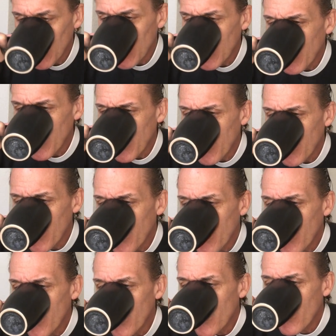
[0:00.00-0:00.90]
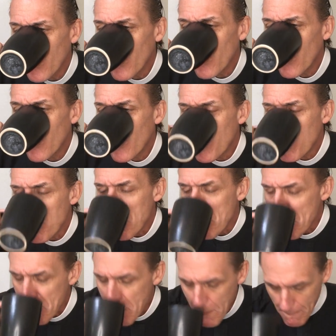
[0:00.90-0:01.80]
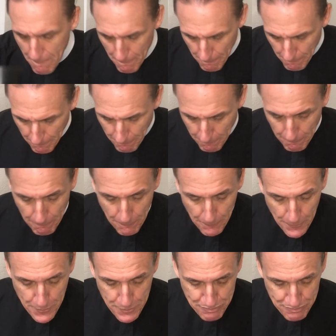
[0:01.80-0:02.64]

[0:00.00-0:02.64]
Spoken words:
No one is speaking in this clip.